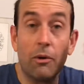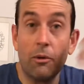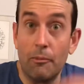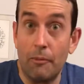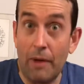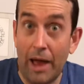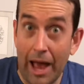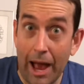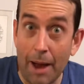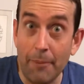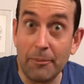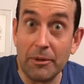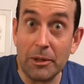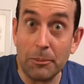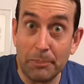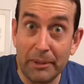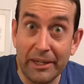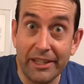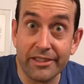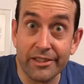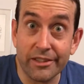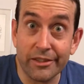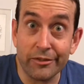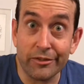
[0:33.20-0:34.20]
how many
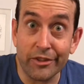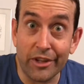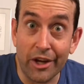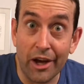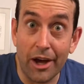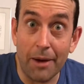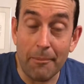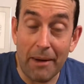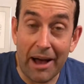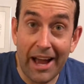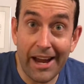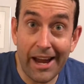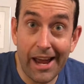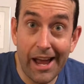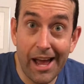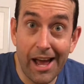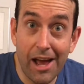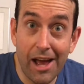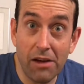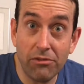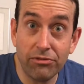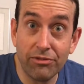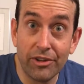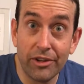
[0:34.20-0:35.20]
pieces of gum I
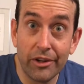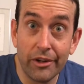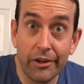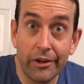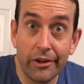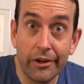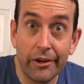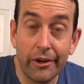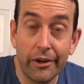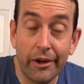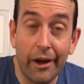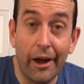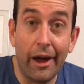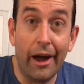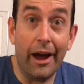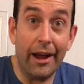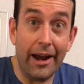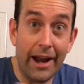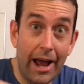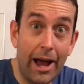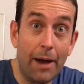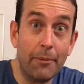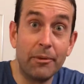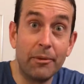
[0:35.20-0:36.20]
have and
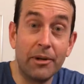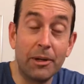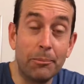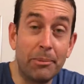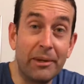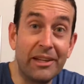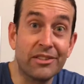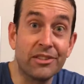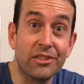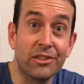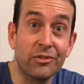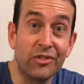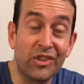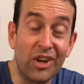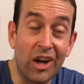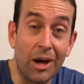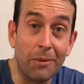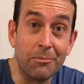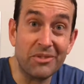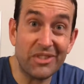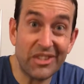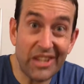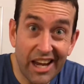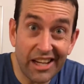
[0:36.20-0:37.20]
how many pieces of gum
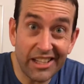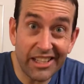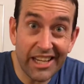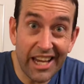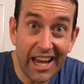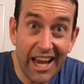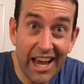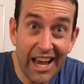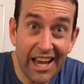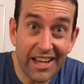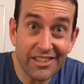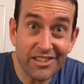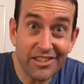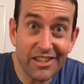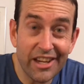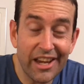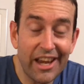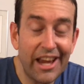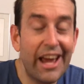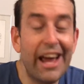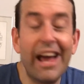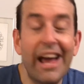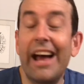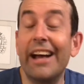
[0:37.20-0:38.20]
Sandy has
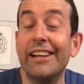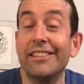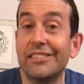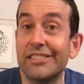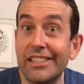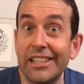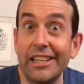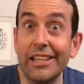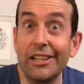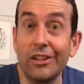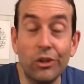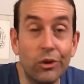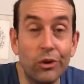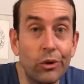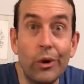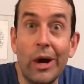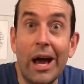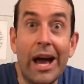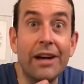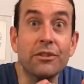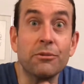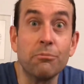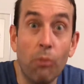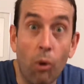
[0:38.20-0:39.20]
and seeing who
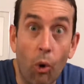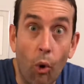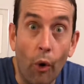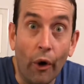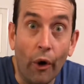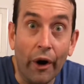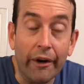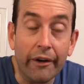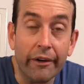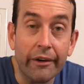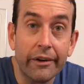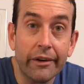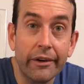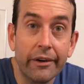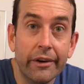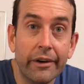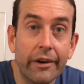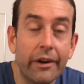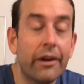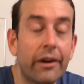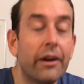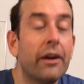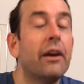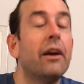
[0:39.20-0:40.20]
has more.
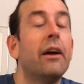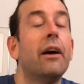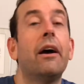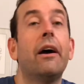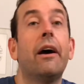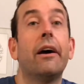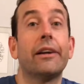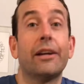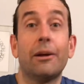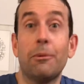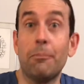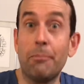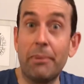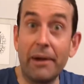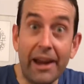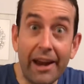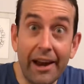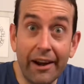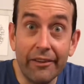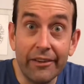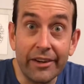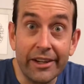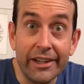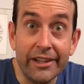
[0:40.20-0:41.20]

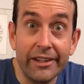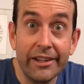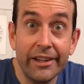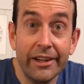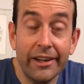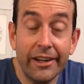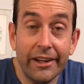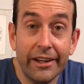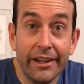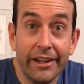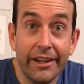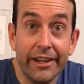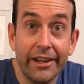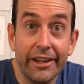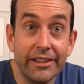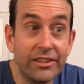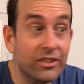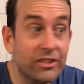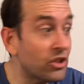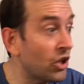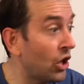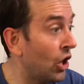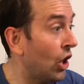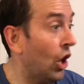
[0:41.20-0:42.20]
Comparing
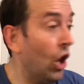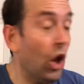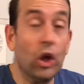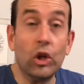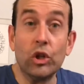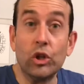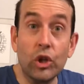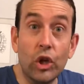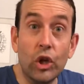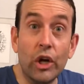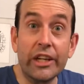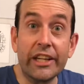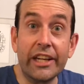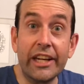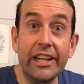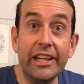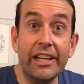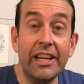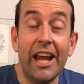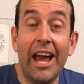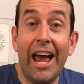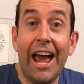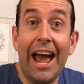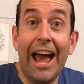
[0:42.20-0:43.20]
is
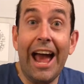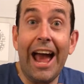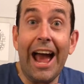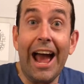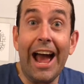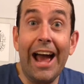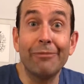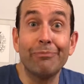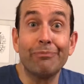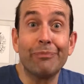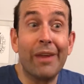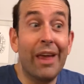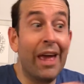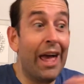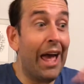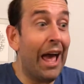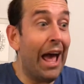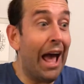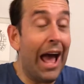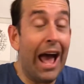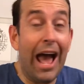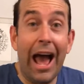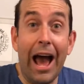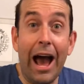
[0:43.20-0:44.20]
looking at
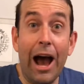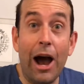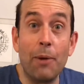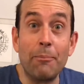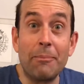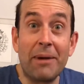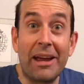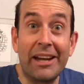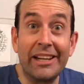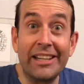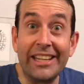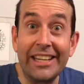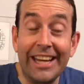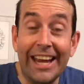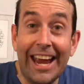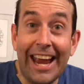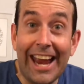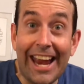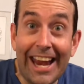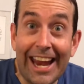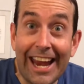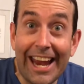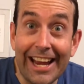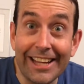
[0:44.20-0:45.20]
how many
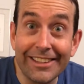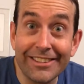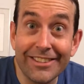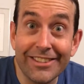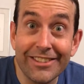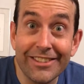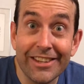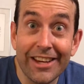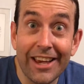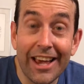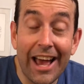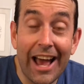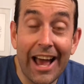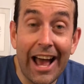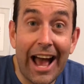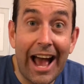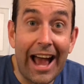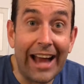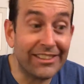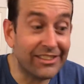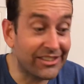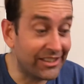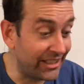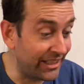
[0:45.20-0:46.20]
ants
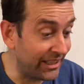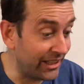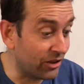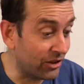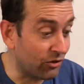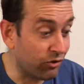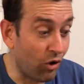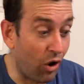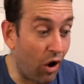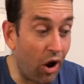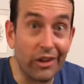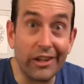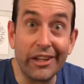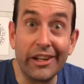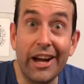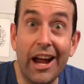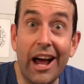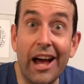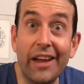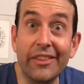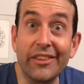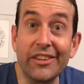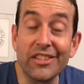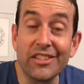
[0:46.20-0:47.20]
I see crawling
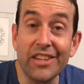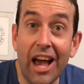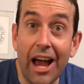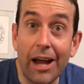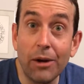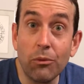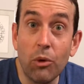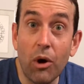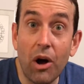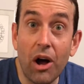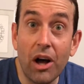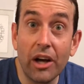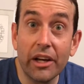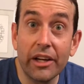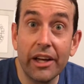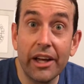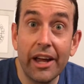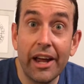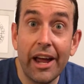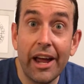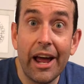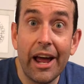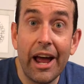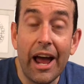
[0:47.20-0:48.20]
on the sidewalk
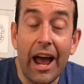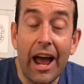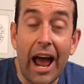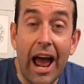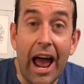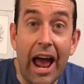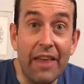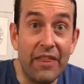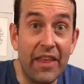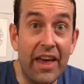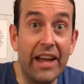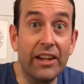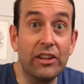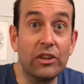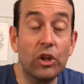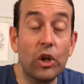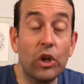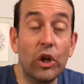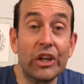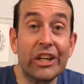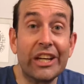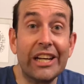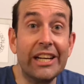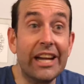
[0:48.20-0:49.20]
and then
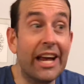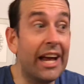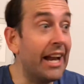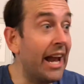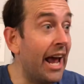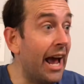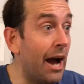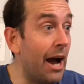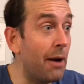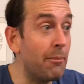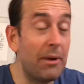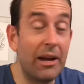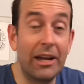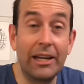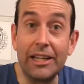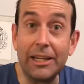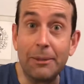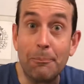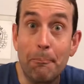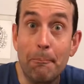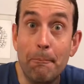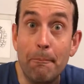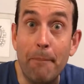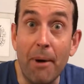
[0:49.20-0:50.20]
looking at how many
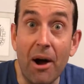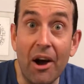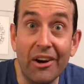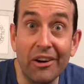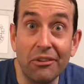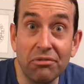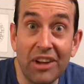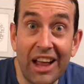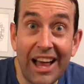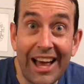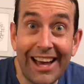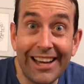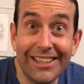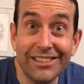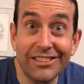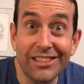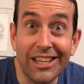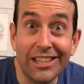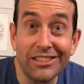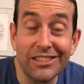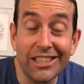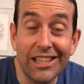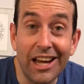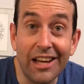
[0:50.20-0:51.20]
butterflies I
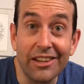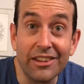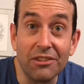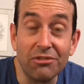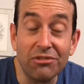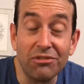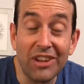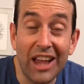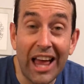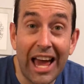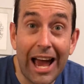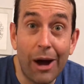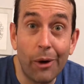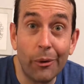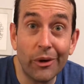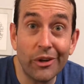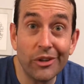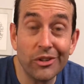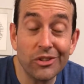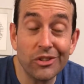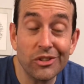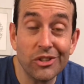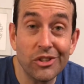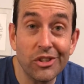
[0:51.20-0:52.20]
see on the
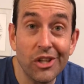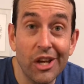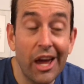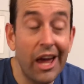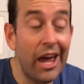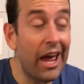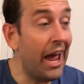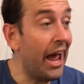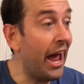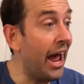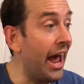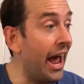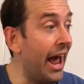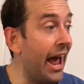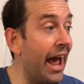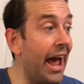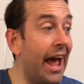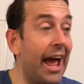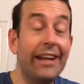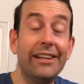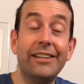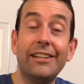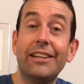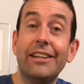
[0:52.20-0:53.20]
flowers
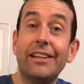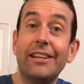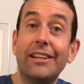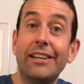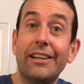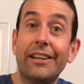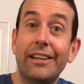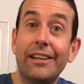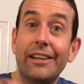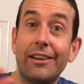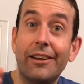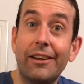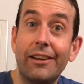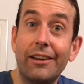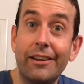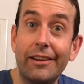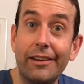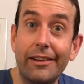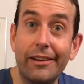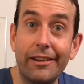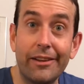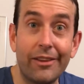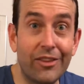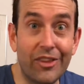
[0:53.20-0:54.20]
and
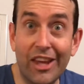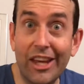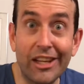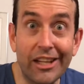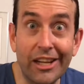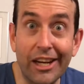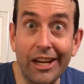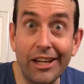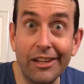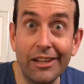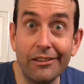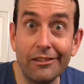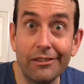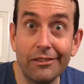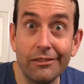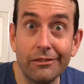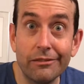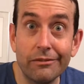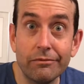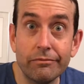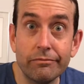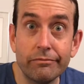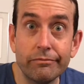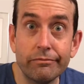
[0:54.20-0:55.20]
thinking
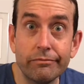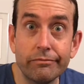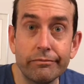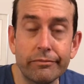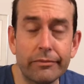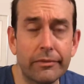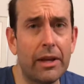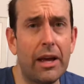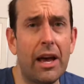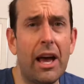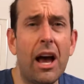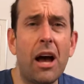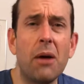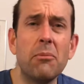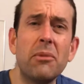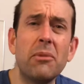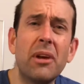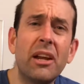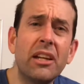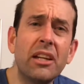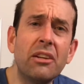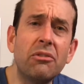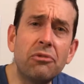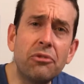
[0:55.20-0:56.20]
how
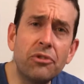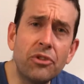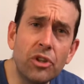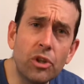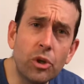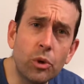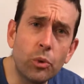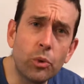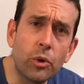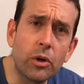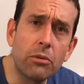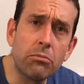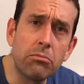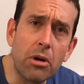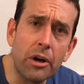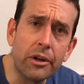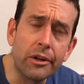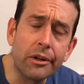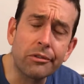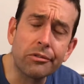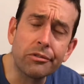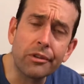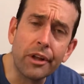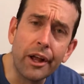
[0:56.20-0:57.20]
many fewer
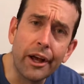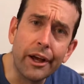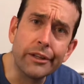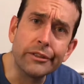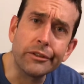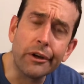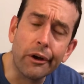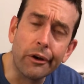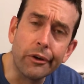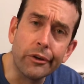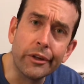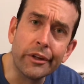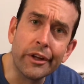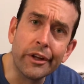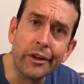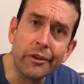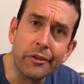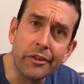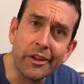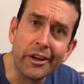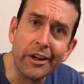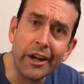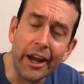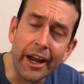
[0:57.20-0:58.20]
butterflies are there
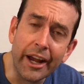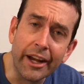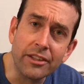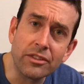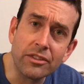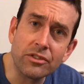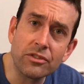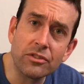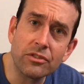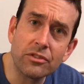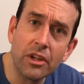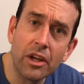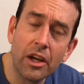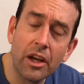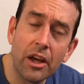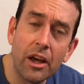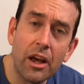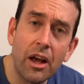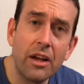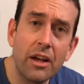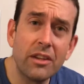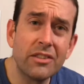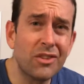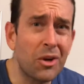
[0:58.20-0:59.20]
than ants.
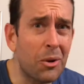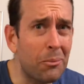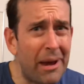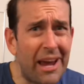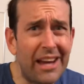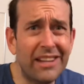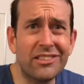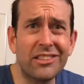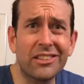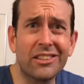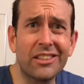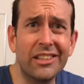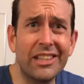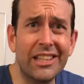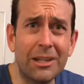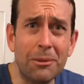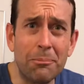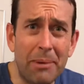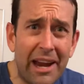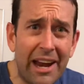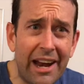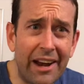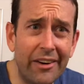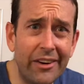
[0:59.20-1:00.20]
So basically
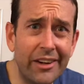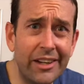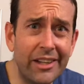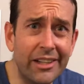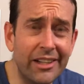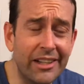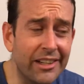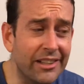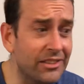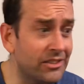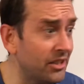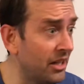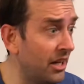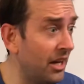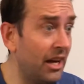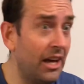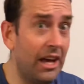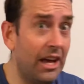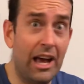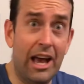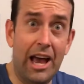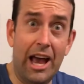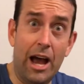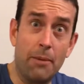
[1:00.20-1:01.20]
comparing is
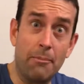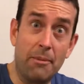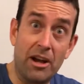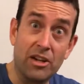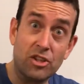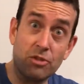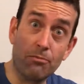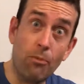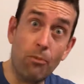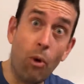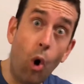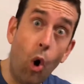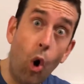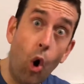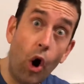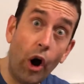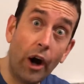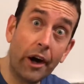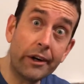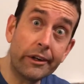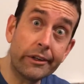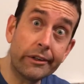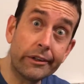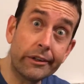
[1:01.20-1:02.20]
how much
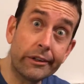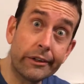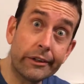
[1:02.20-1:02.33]
more,